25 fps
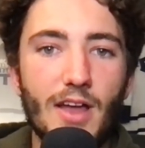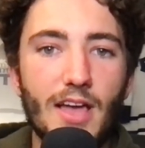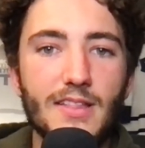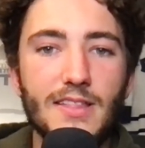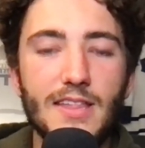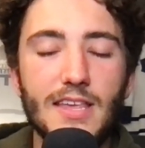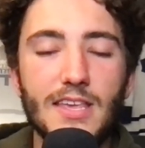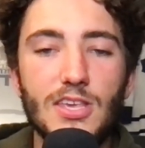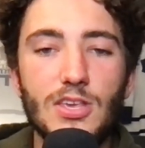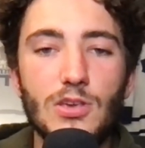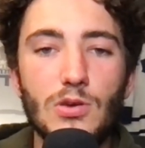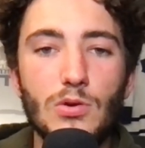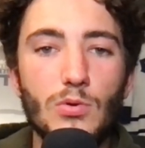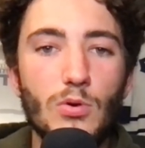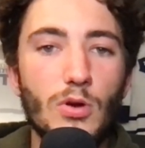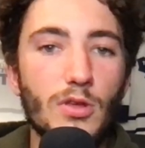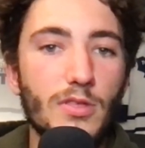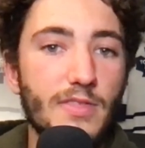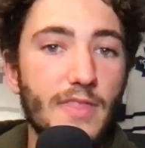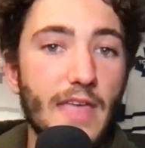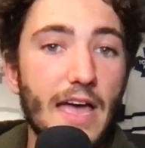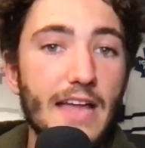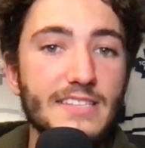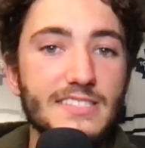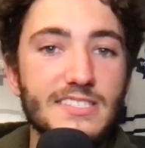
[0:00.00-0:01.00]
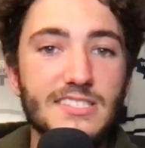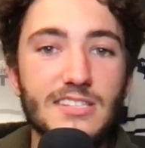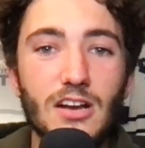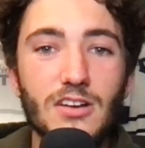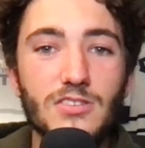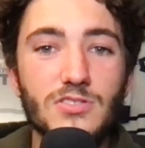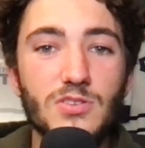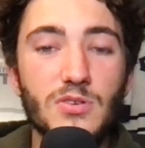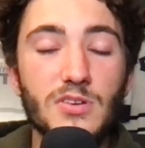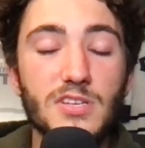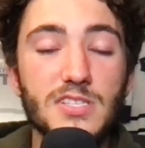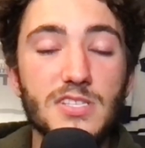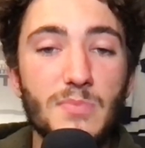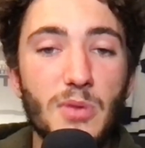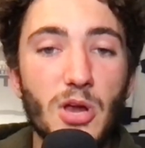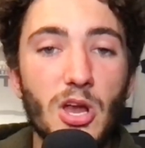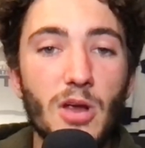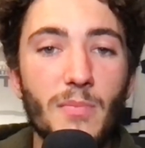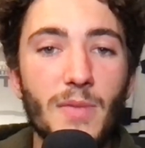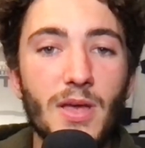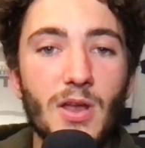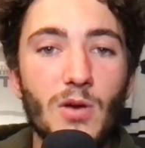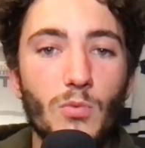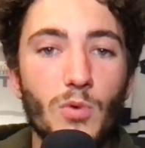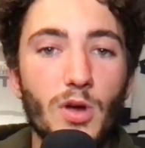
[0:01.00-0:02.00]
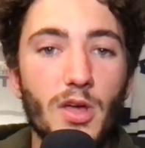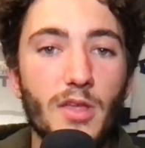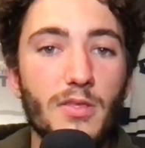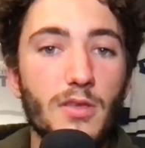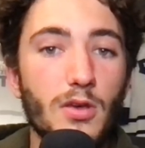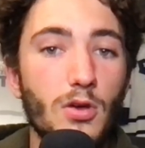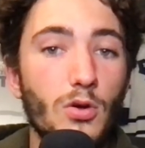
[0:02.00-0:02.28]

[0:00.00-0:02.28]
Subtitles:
I think you then start to experiment with